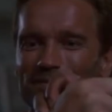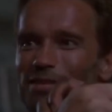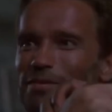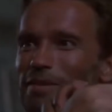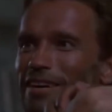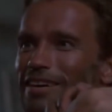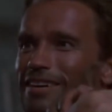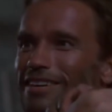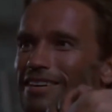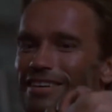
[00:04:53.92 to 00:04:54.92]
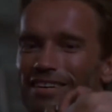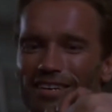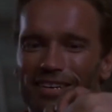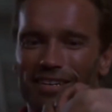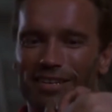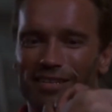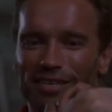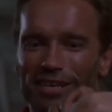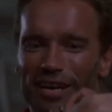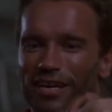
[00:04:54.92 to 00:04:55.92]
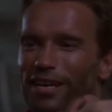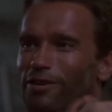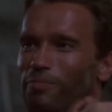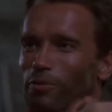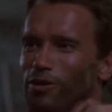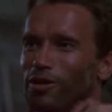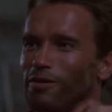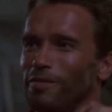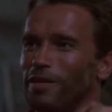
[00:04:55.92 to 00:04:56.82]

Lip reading: What's the matter? The CIA got you pushing too